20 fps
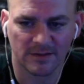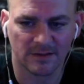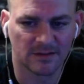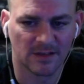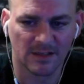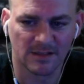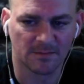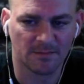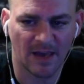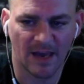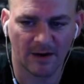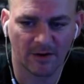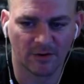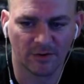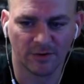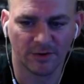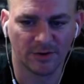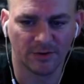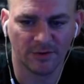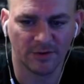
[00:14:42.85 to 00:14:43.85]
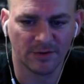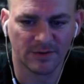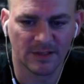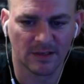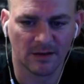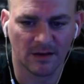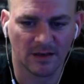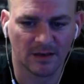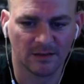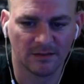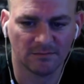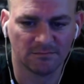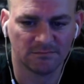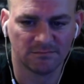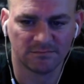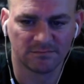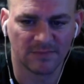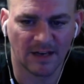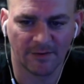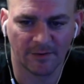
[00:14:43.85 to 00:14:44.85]
It doesn't matter who you use it on,
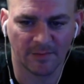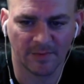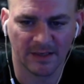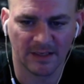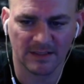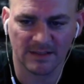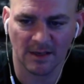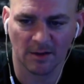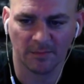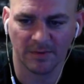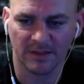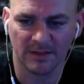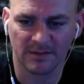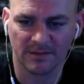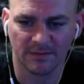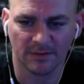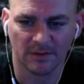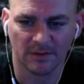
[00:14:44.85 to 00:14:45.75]
everybody's LB is